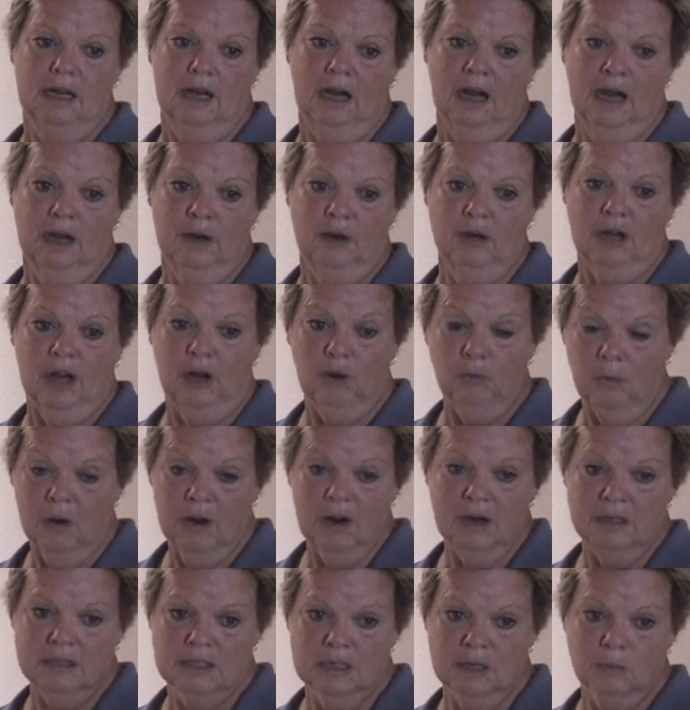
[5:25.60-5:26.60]
I
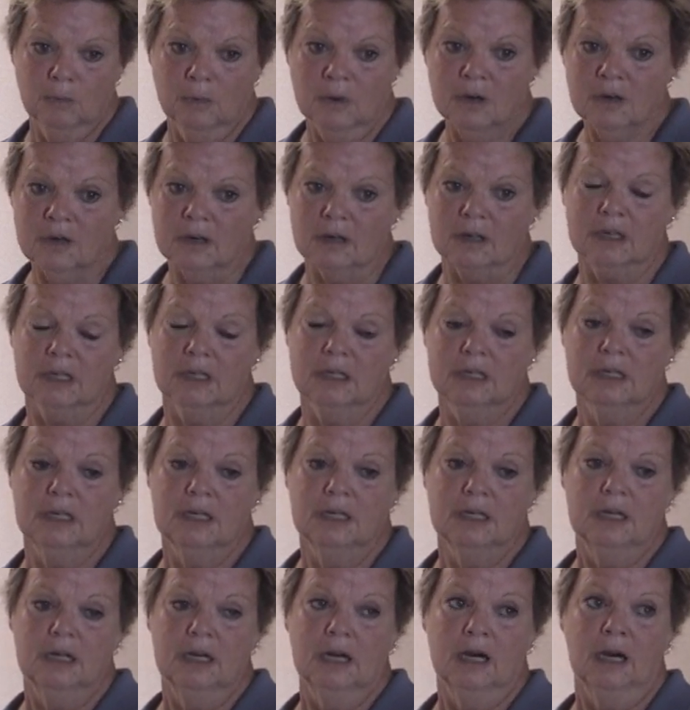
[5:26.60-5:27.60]
wanted to work.
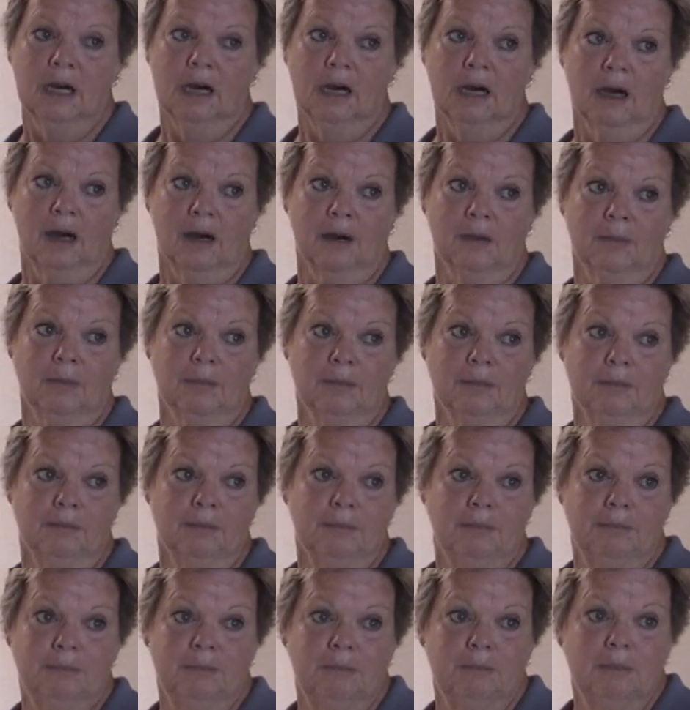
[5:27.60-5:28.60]

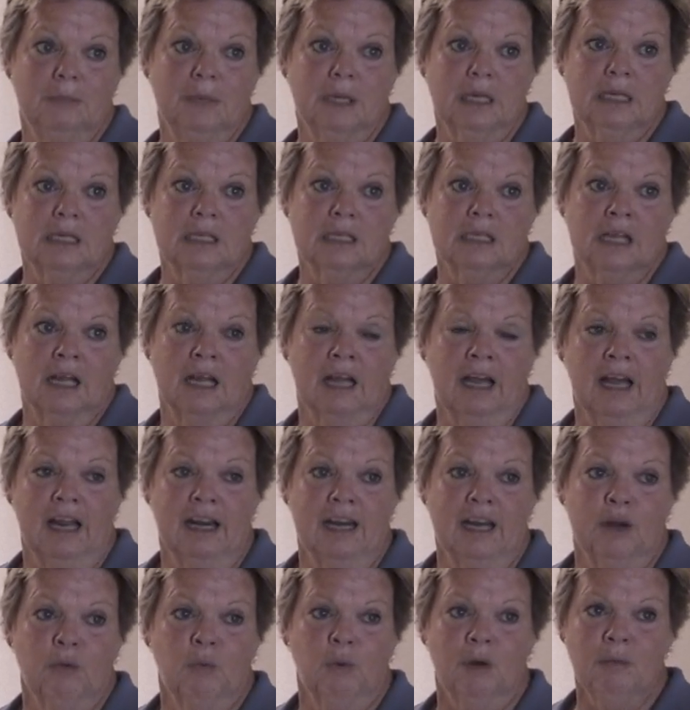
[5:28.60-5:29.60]

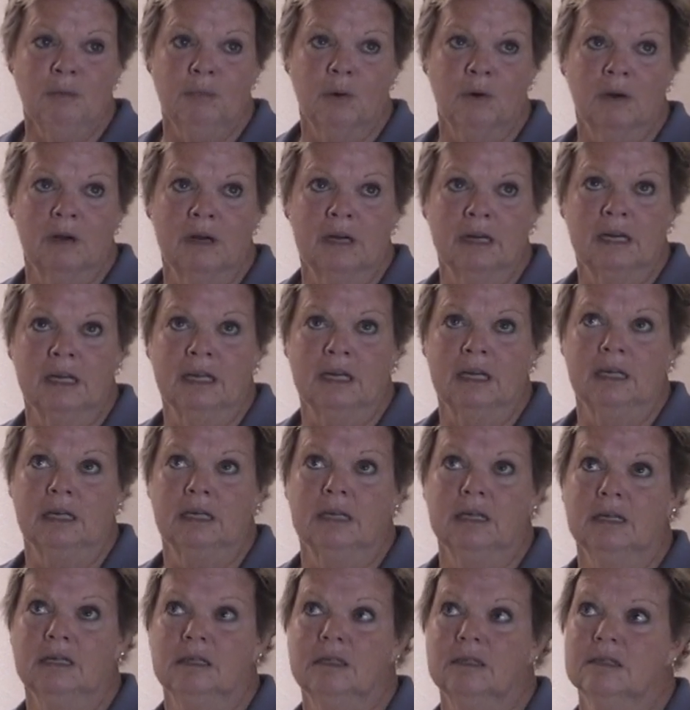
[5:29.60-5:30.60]
And at one point
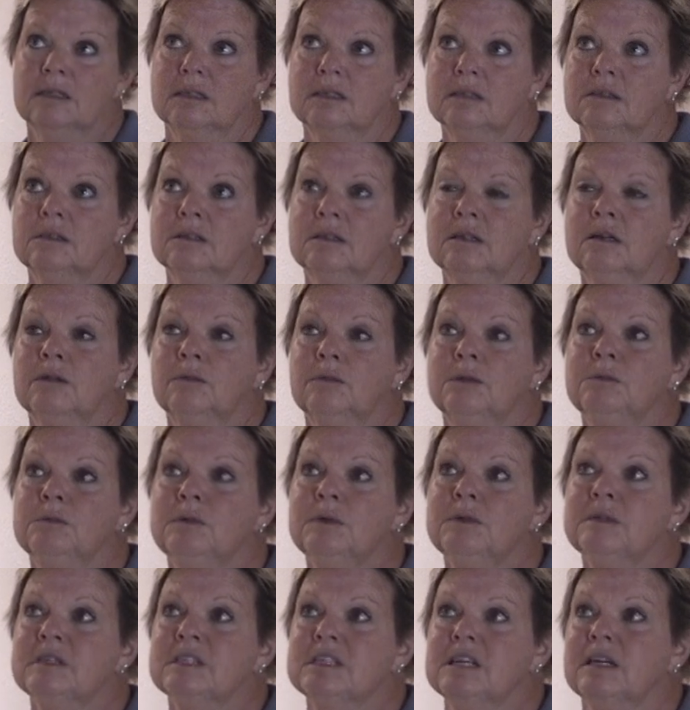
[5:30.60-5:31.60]
when
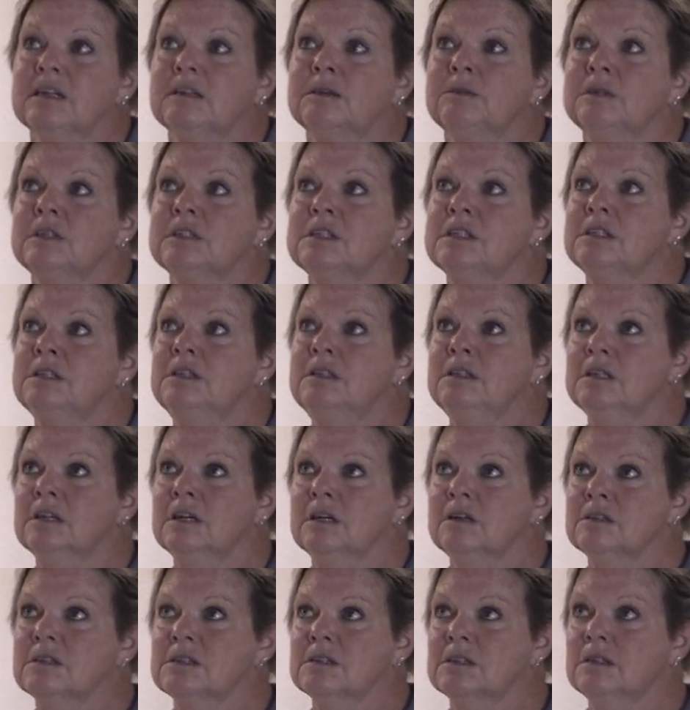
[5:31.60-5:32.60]
was that? It was
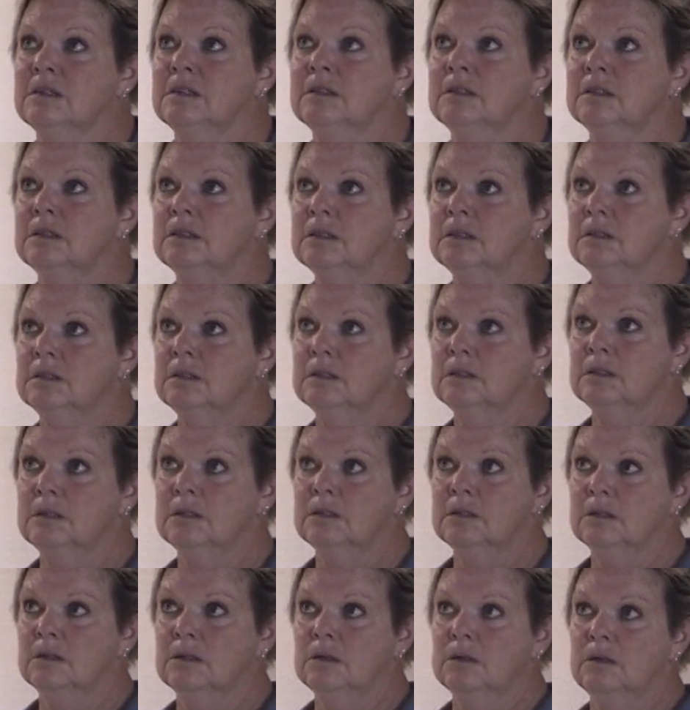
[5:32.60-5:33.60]

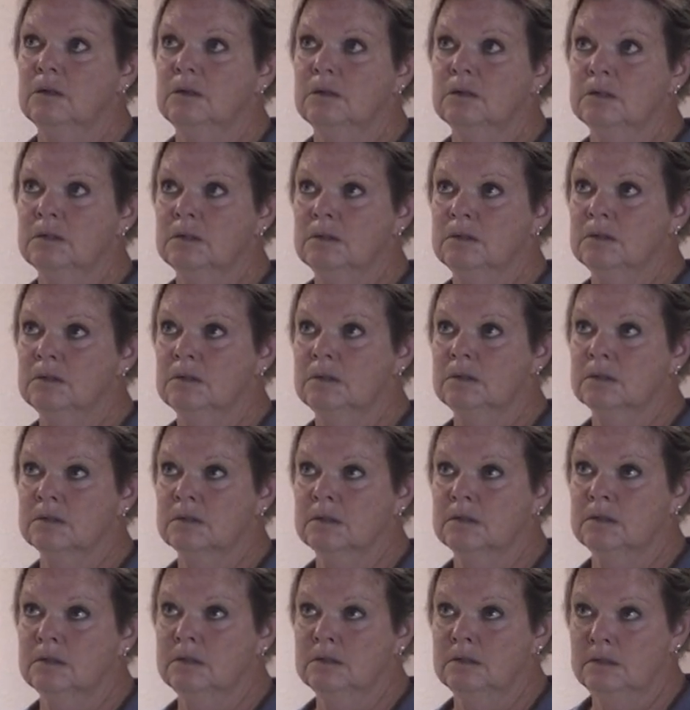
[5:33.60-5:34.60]

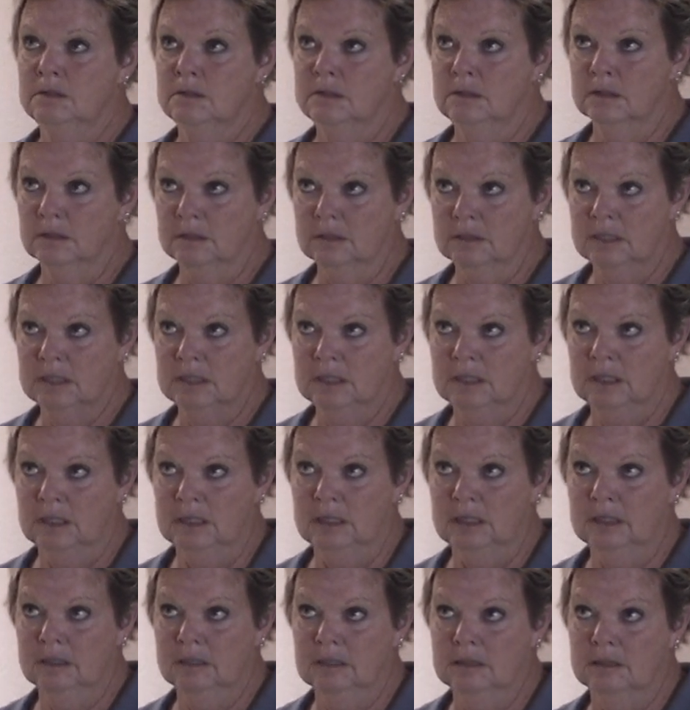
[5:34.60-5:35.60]

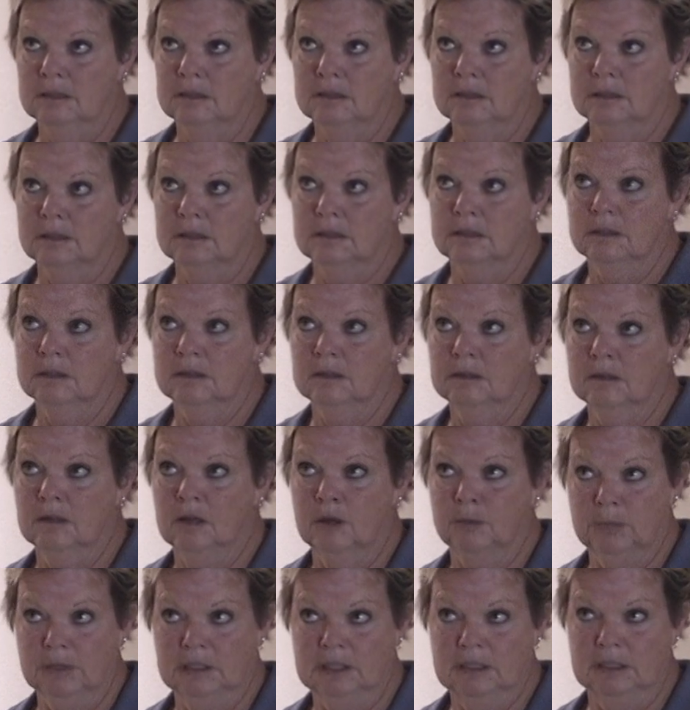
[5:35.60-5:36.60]
2013,
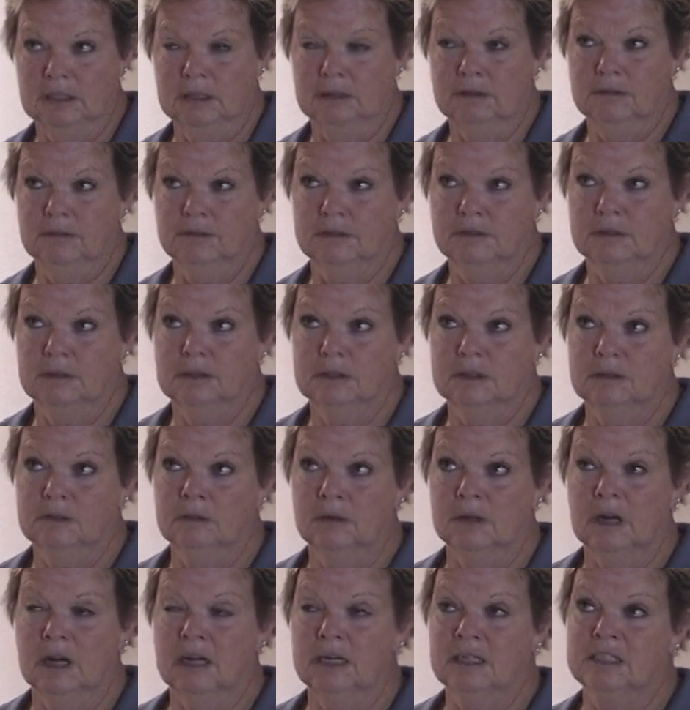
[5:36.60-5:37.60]
I believe,
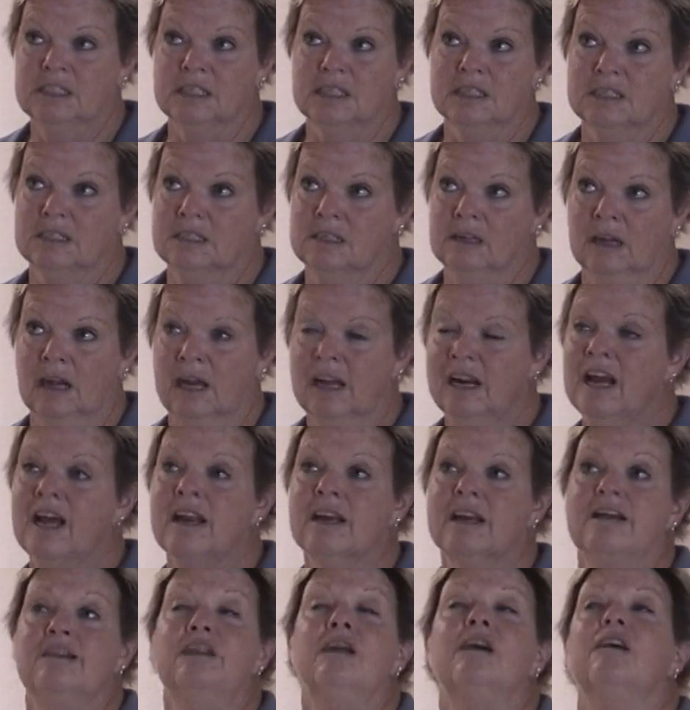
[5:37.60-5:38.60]
when I'd
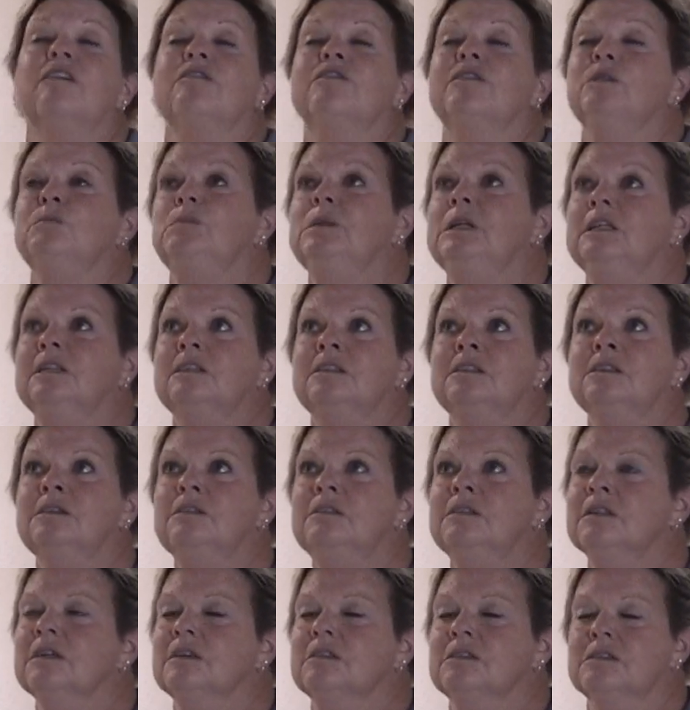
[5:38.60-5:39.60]
had enough. I mean, in
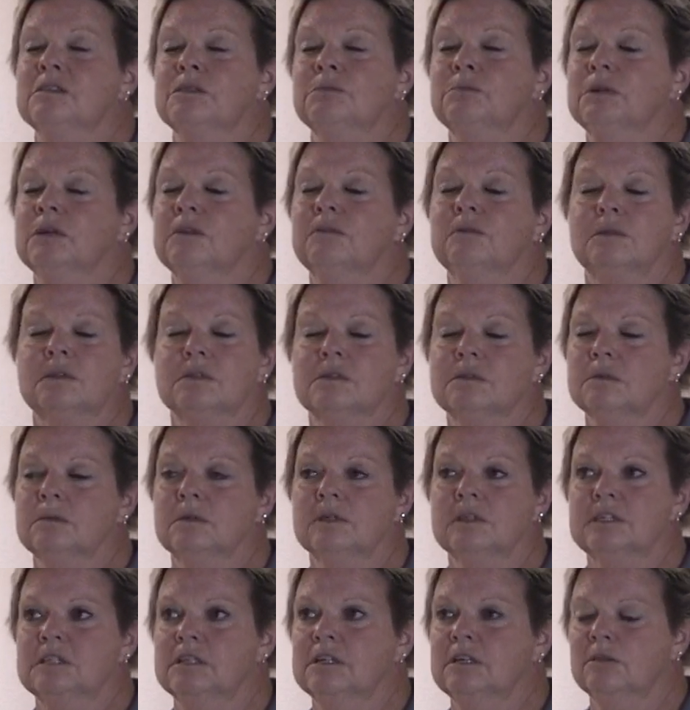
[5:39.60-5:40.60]
2012 was the
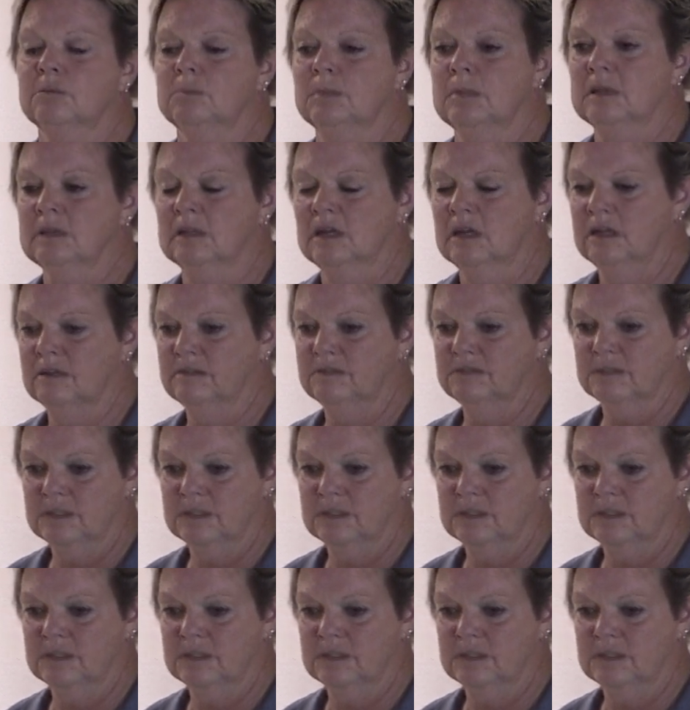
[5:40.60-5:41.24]
worst year of my life.